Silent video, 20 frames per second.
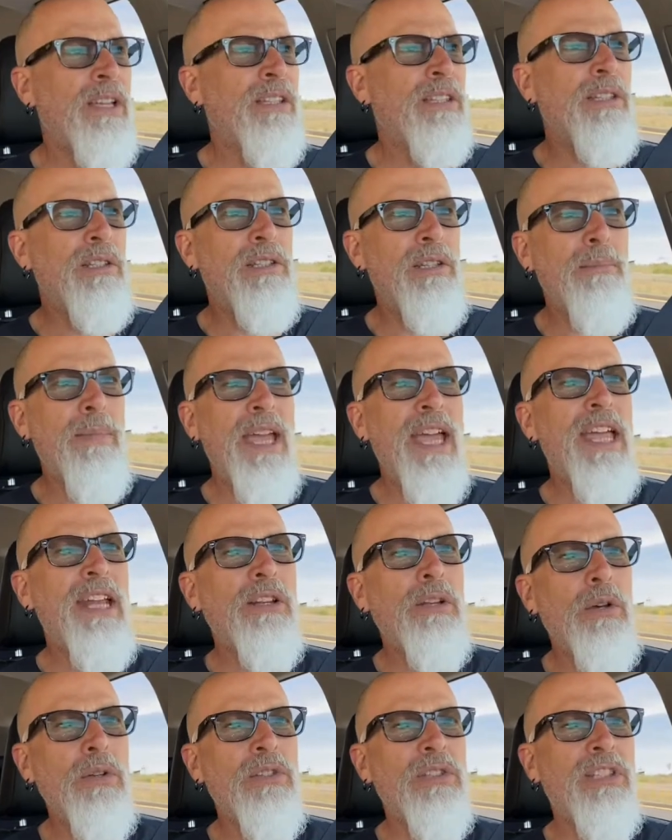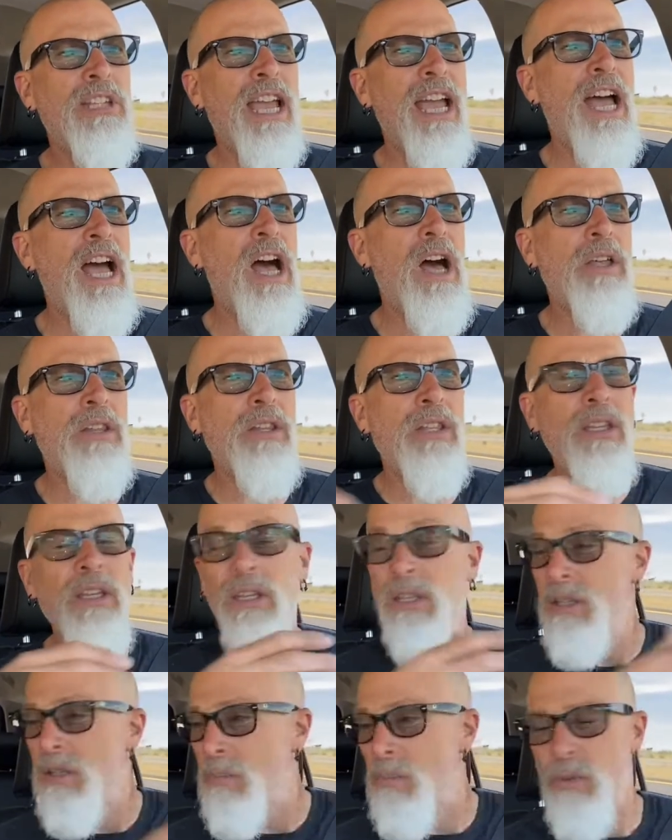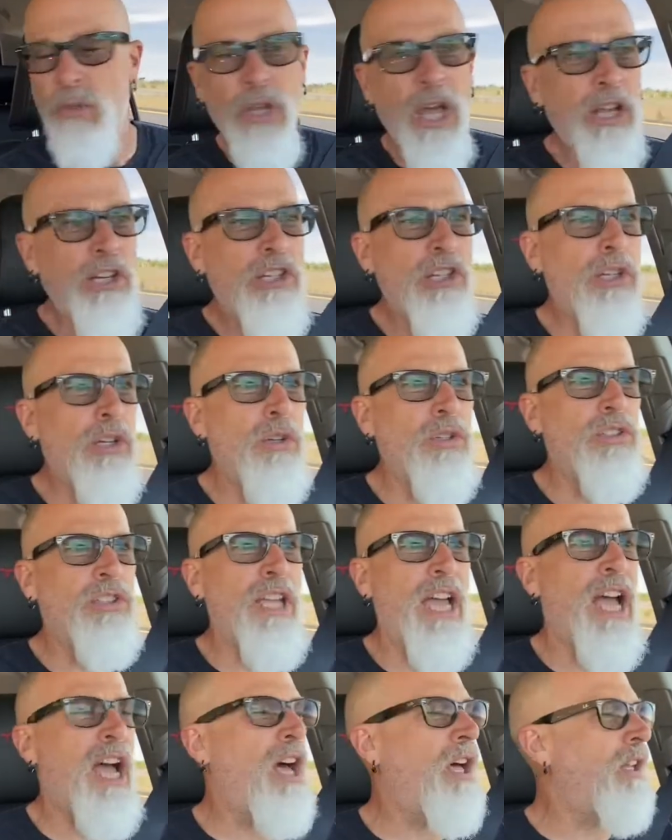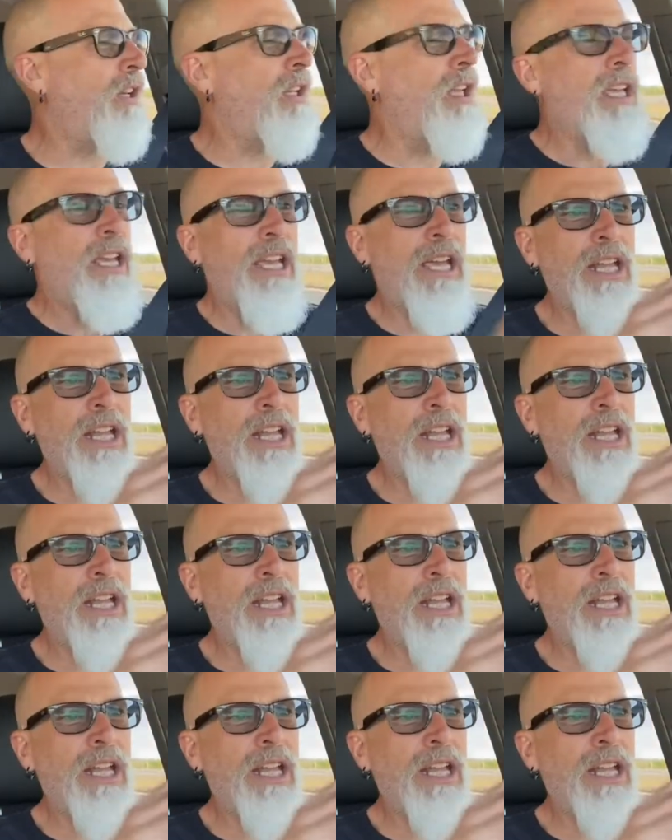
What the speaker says: The demand goes down. Production goes down.